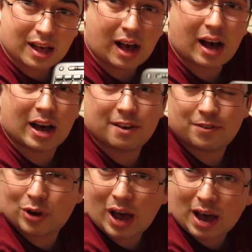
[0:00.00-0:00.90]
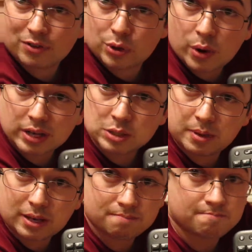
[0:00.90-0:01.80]
If you have
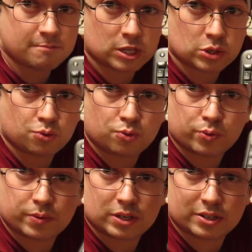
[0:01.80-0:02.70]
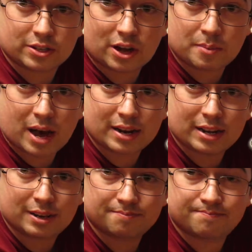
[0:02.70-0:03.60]
USB, this is not a bad
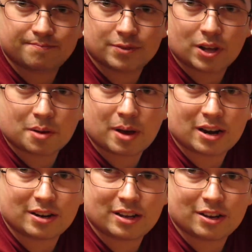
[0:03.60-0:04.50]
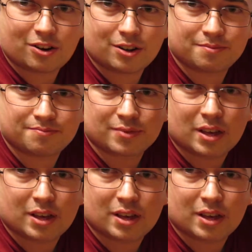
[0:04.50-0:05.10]
idea. Not a bad idea at all.